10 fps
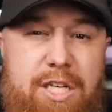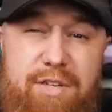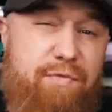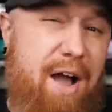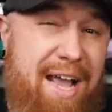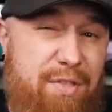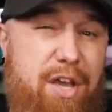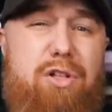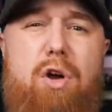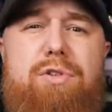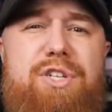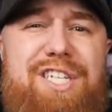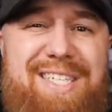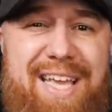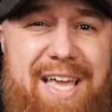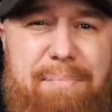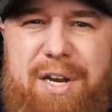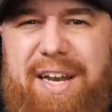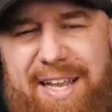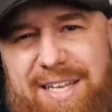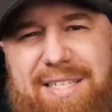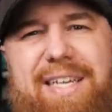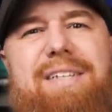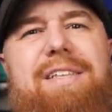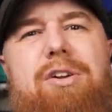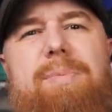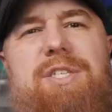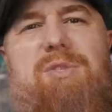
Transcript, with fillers: She's fine in the enclosure she's in, but it is getting a little bit